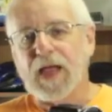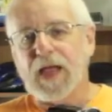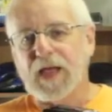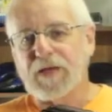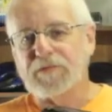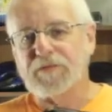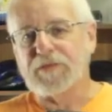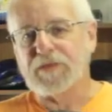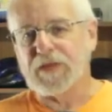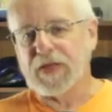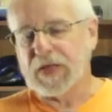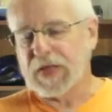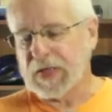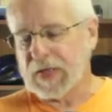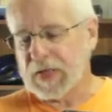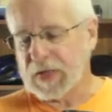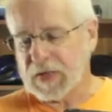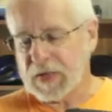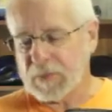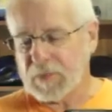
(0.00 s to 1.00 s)
I've
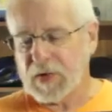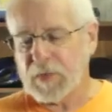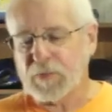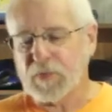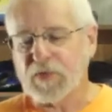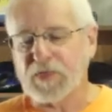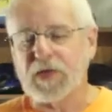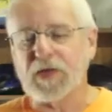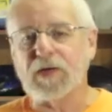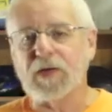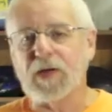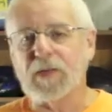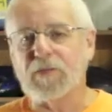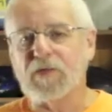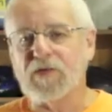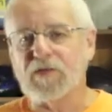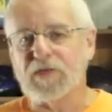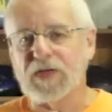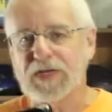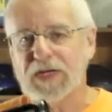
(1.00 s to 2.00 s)
come up with a
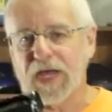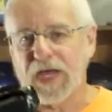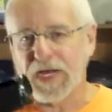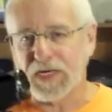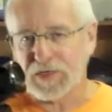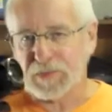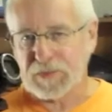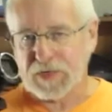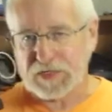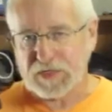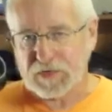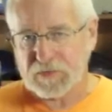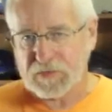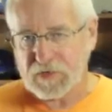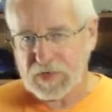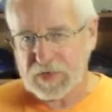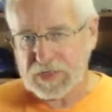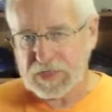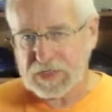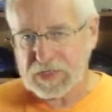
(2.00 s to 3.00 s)
number of attachments
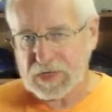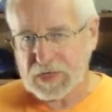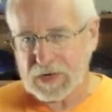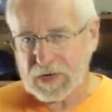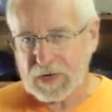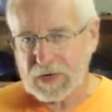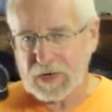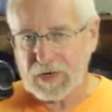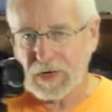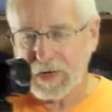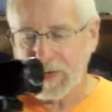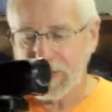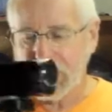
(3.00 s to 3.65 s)
for this little